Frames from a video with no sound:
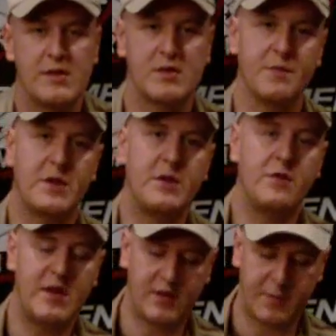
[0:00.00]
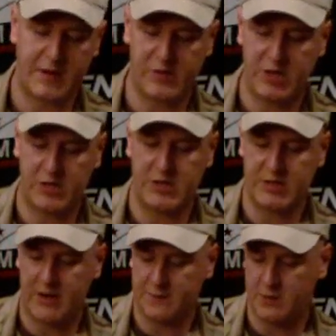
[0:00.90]
Something unique about
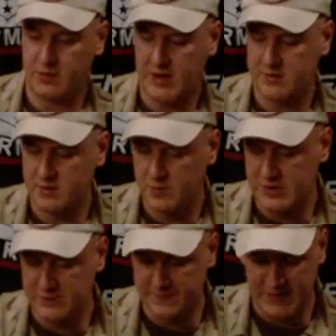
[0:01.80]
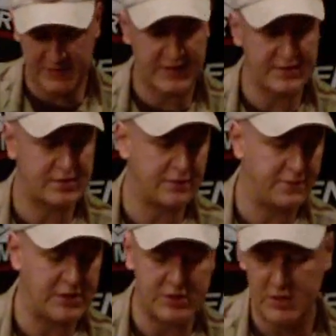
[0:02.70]
G&G's F2000, which is a fantastic
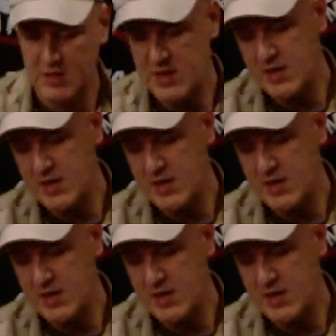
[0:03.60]
feature,